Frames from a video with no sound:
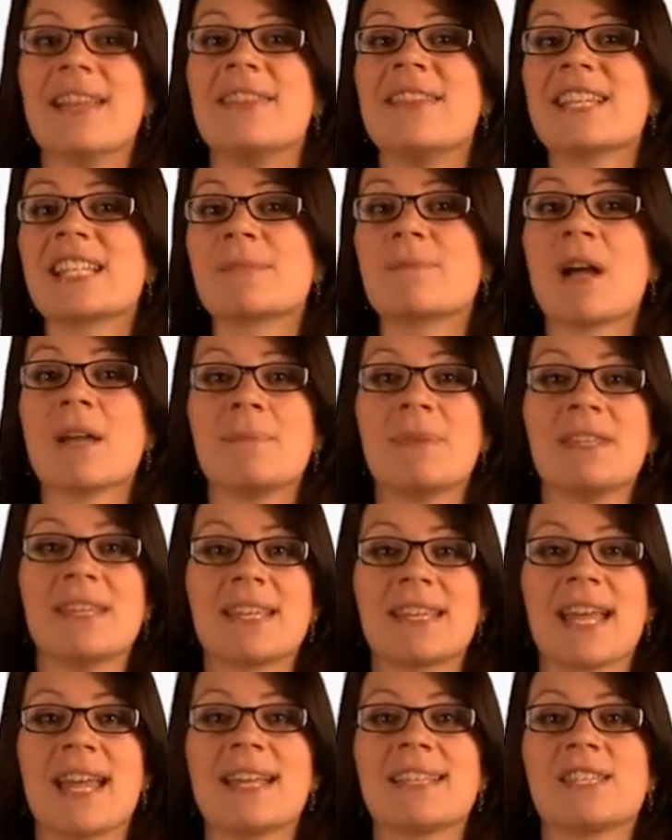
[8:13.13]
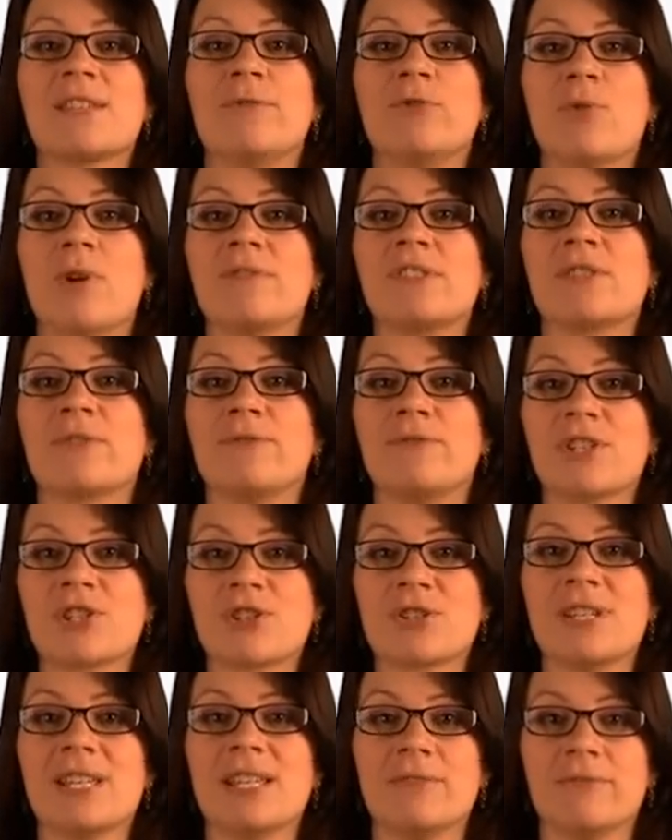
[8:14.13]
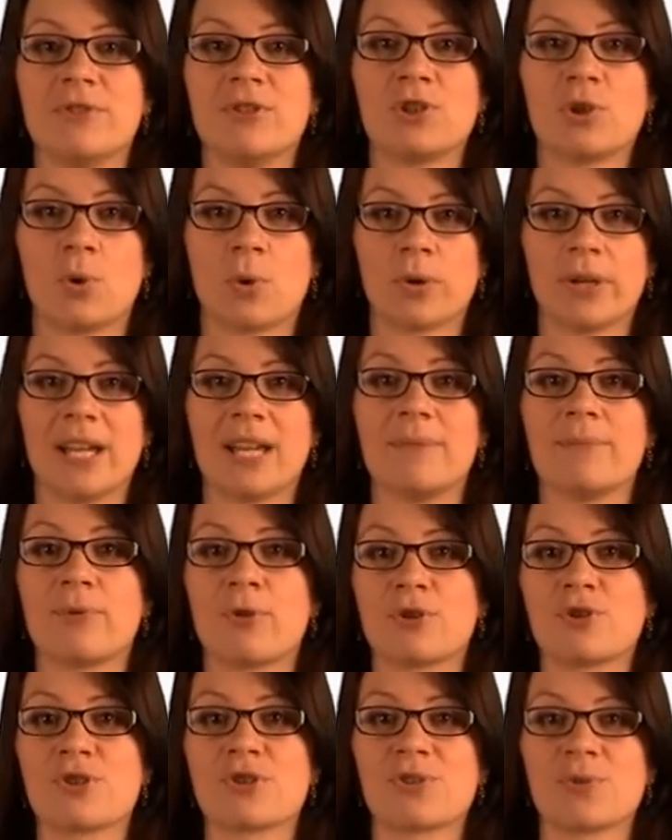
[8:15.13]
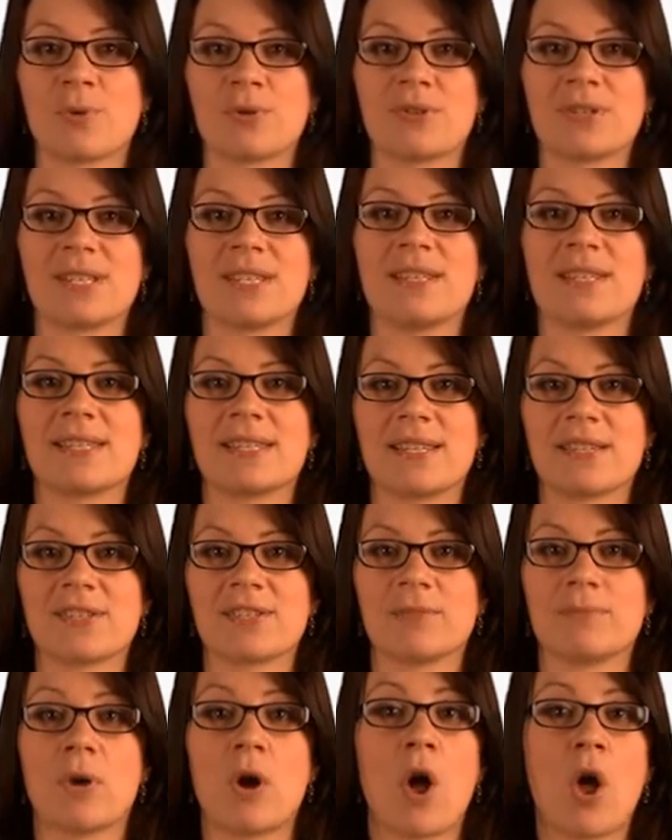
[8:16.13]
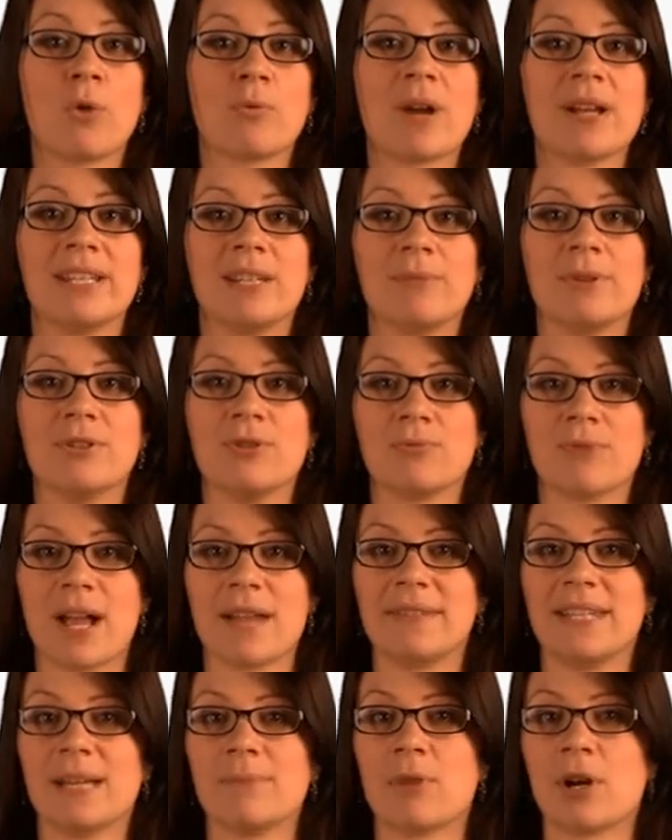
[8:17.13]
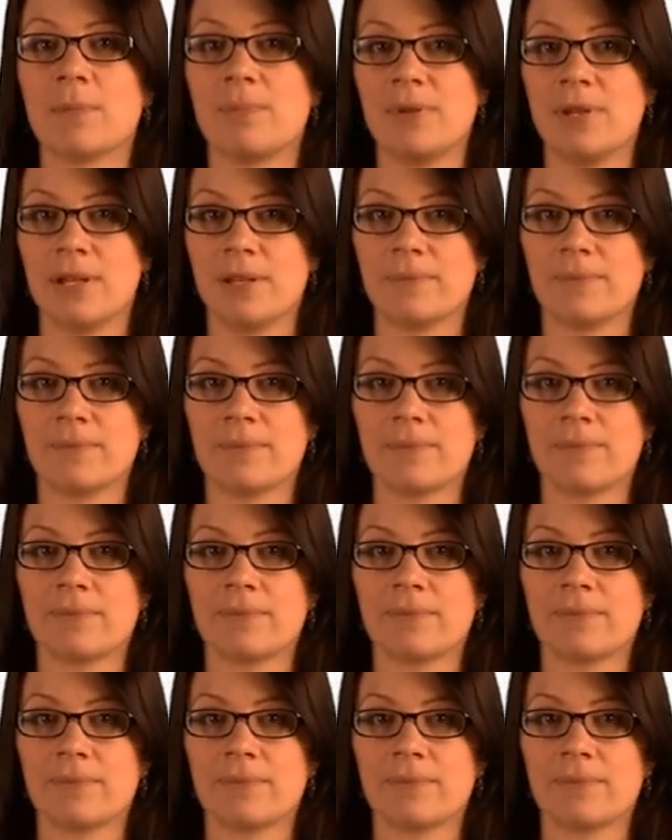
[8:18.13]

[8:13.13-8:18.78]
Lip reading: This might be the case if you have sufficient inventory and purchase orders in the system already when you ran the MRP.